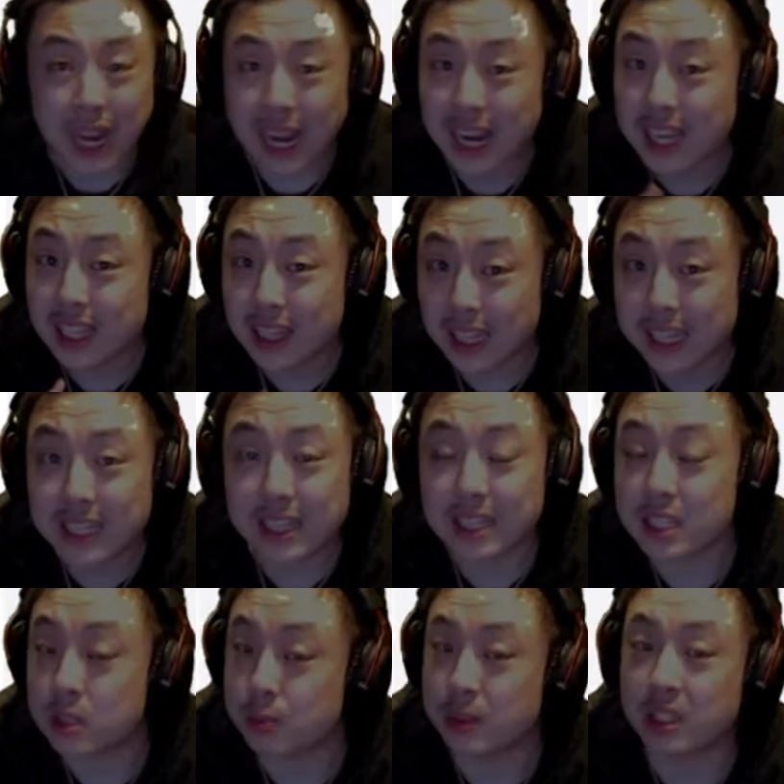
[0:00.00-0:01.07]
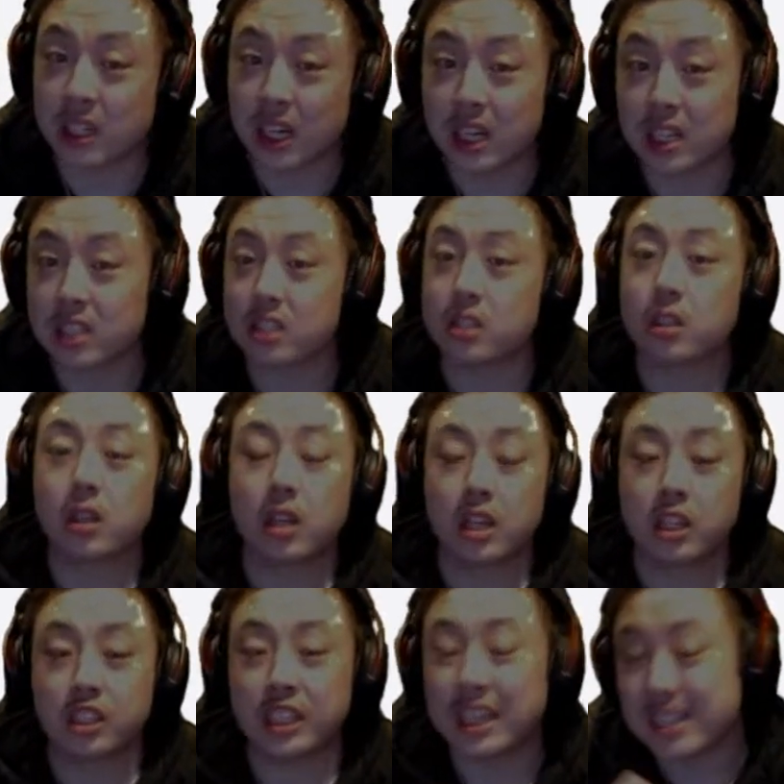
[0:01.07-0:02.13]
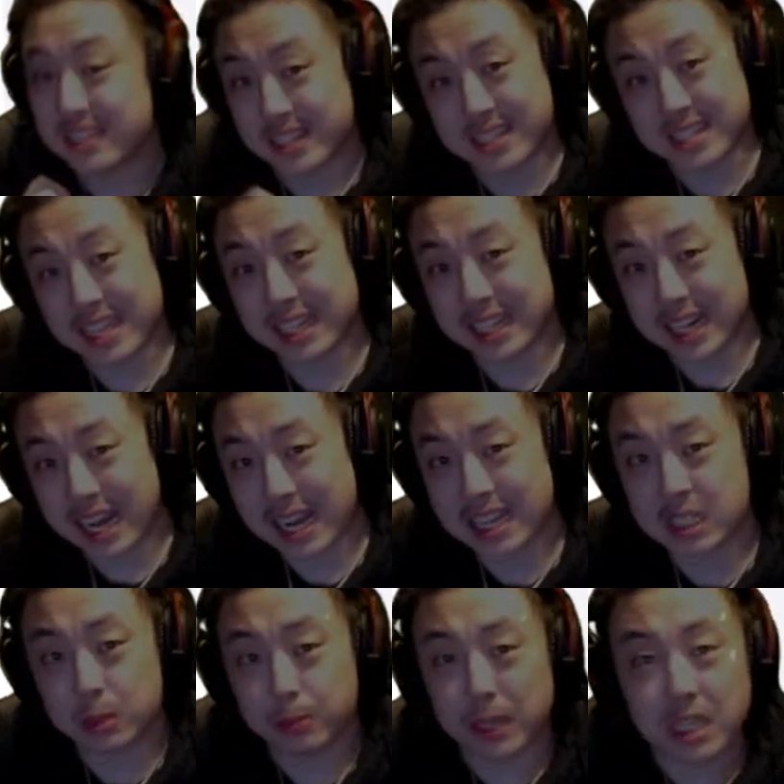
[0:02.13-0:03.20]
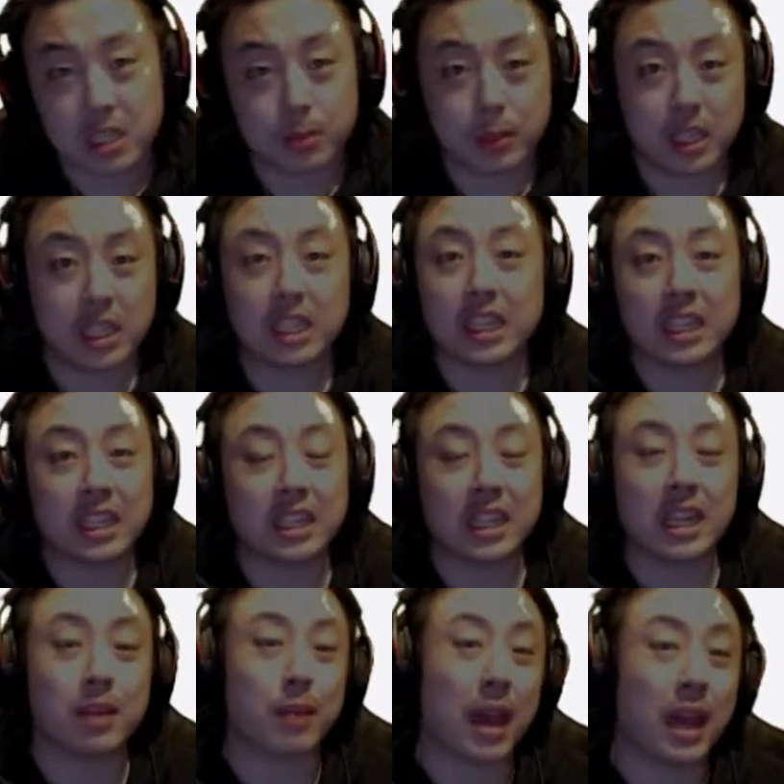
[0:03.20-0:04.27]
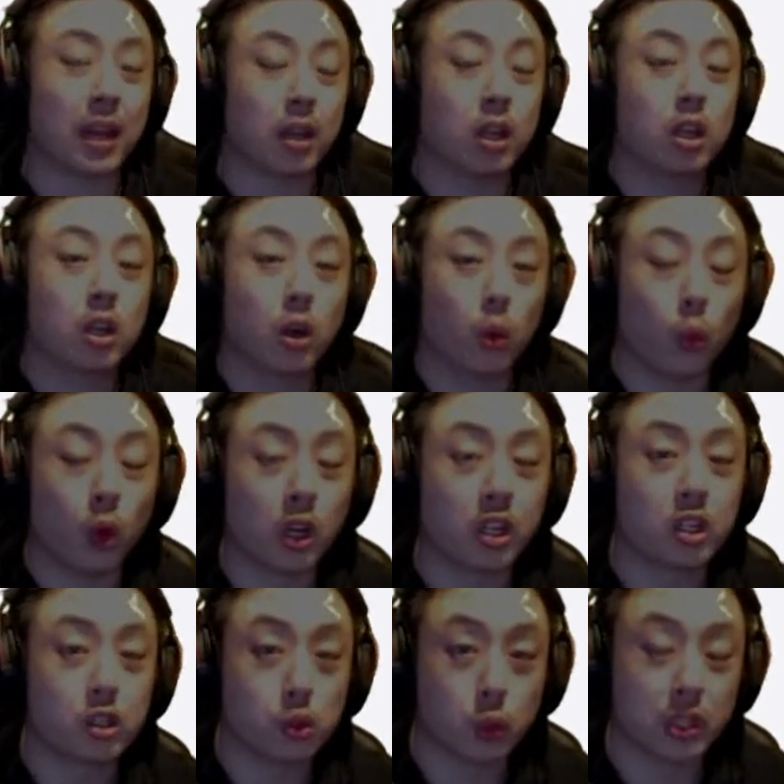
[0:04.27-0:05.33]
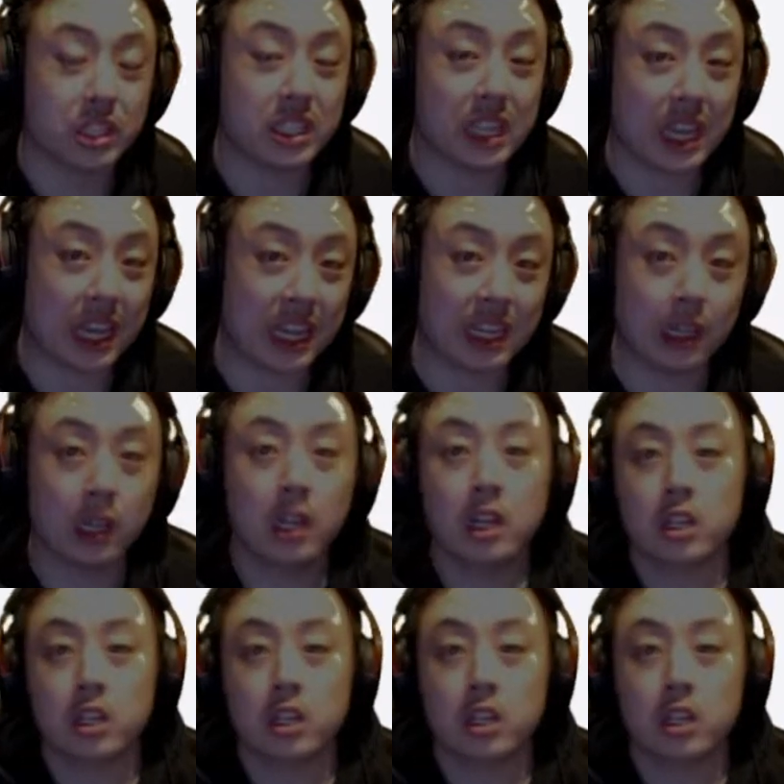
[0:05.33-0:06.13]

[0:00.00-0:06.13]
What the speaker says: I like this because she has the second highest base speed in game at 128.